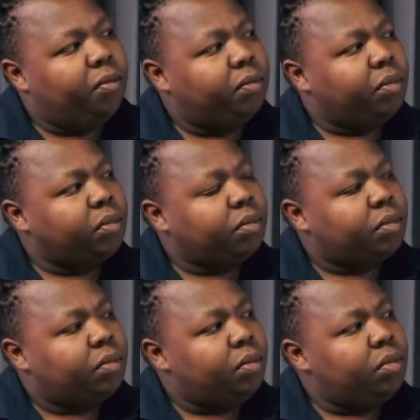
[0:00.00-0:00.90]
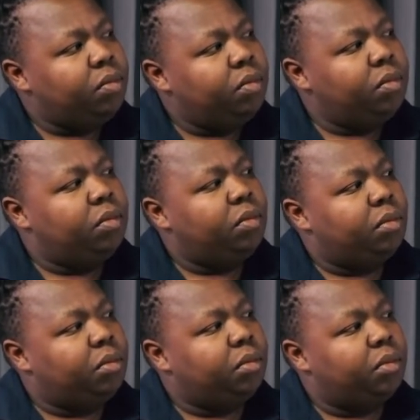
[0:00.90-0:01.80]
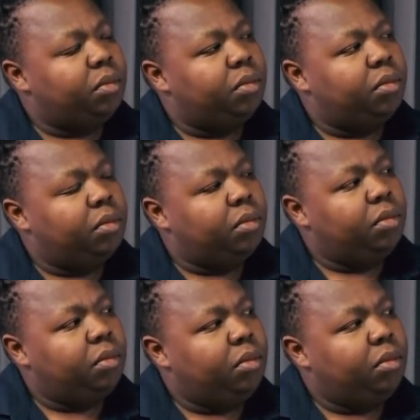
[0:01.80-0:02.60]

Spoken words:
[no speech]